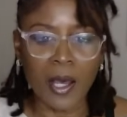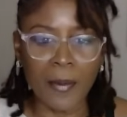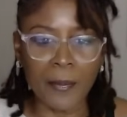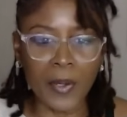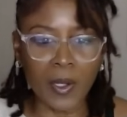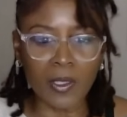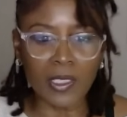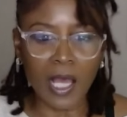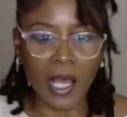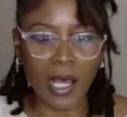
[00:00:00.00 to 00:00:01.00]
pull
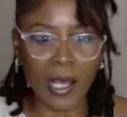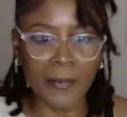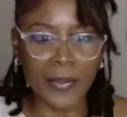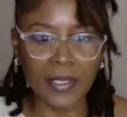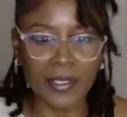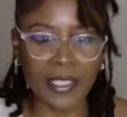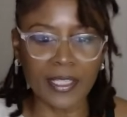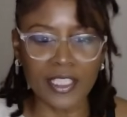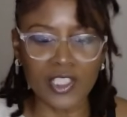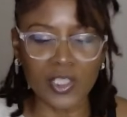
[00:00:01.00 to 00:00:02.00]
up,
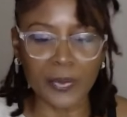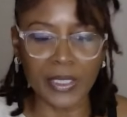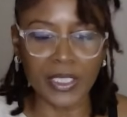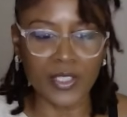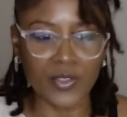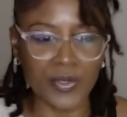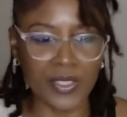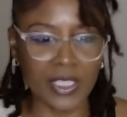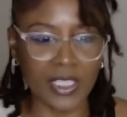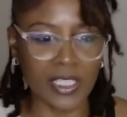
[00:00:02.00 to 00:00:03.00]
and this should be interesting.